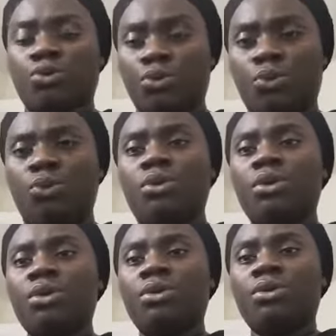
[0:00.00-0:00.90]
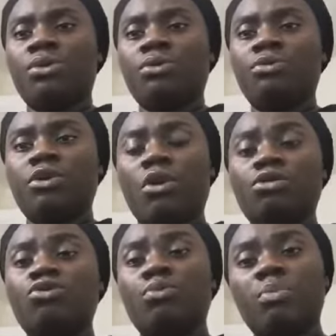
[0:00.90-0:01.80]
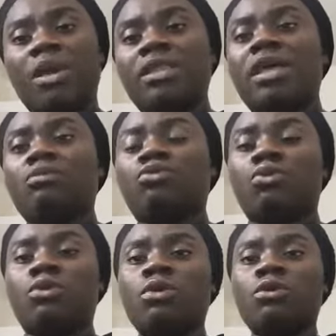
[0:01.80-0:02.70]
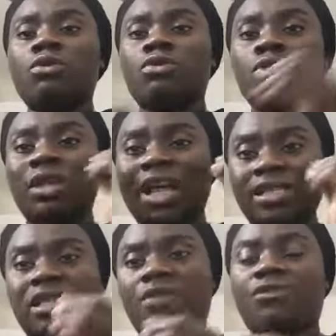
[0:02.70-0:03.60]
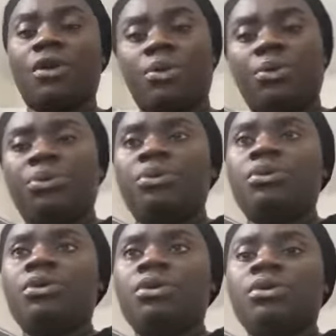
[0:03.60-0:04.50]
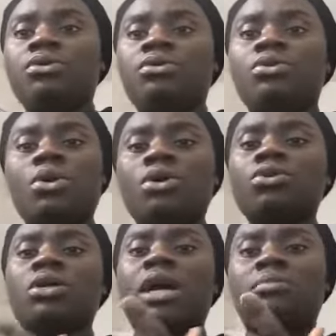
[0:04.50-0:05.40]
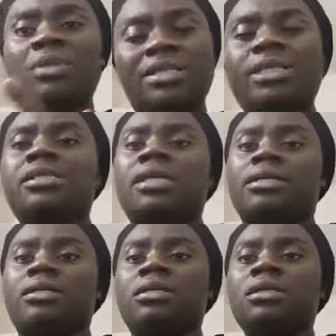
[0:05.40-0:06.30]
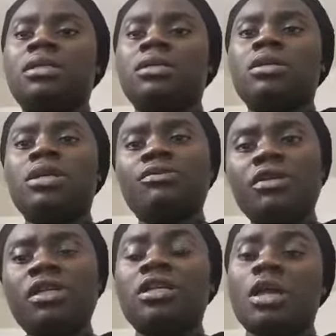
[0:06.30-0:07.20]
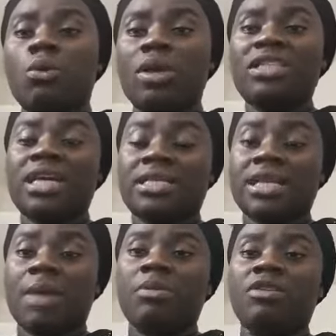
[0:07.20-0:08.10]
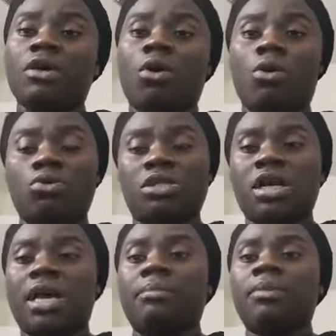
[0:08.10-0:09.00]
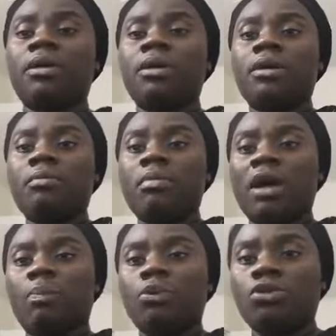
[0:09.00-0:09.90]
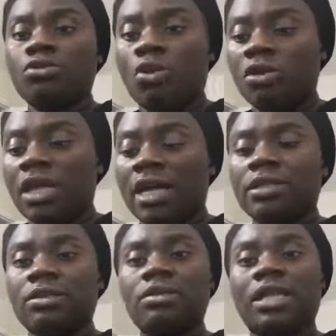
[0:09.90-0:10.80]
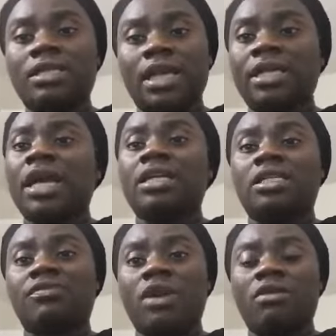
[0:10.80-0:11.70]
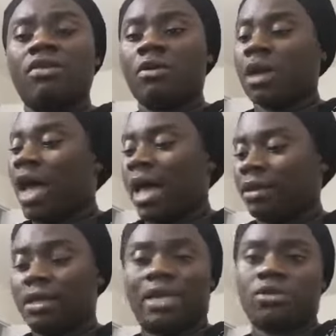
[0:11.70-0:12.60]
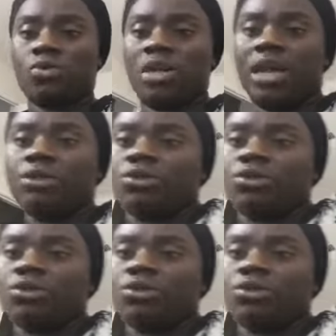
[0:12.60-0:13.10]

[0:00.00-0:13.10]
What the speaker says: unto you, because you made them to lust after you. So you can be decent even in the winter time, in the cold time, by putting on that the day that is very, very, that's what